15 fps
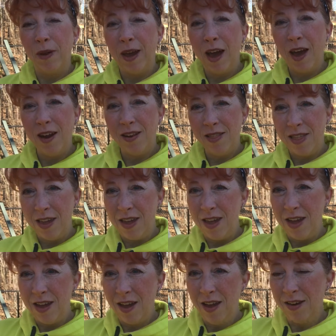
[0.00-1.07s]
got
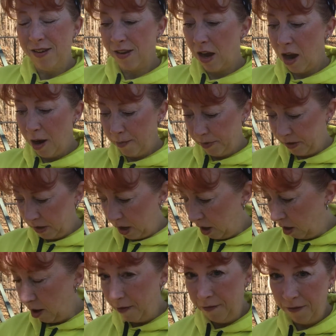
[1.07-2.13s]
the tops cut
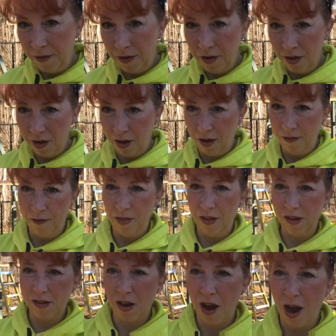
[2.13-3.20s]
off of the
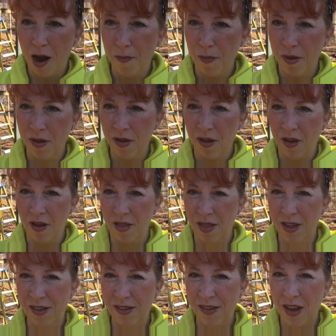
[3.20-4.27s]
top on
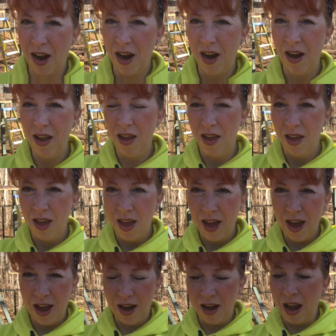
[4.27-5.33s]
this side
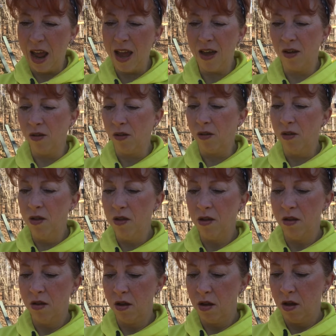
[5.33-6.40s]
at an angle,
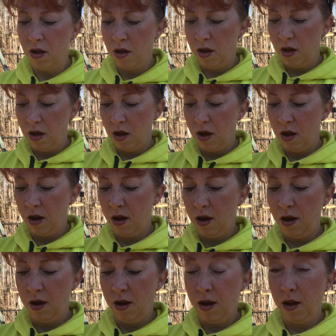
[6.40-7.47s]

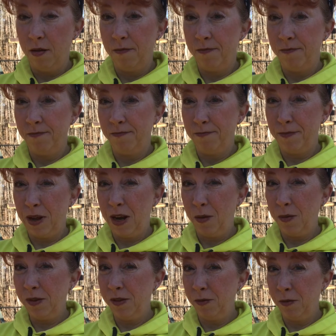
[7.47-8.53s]
but it
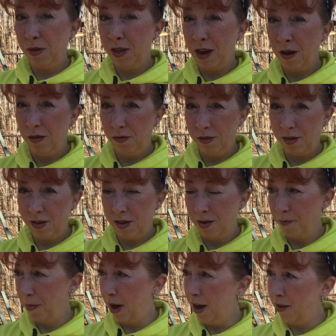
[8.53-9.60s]
wasn't without
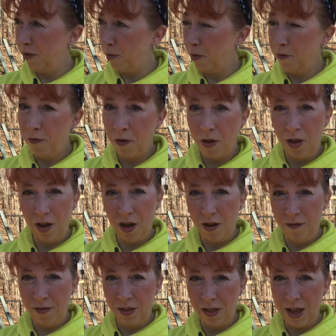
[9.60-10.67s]
my husband falling
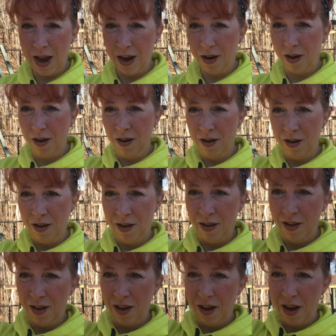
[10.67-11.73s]
off the ladder,
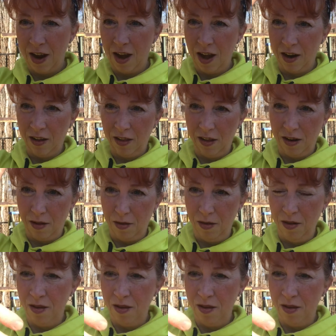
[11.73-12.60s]
and I got a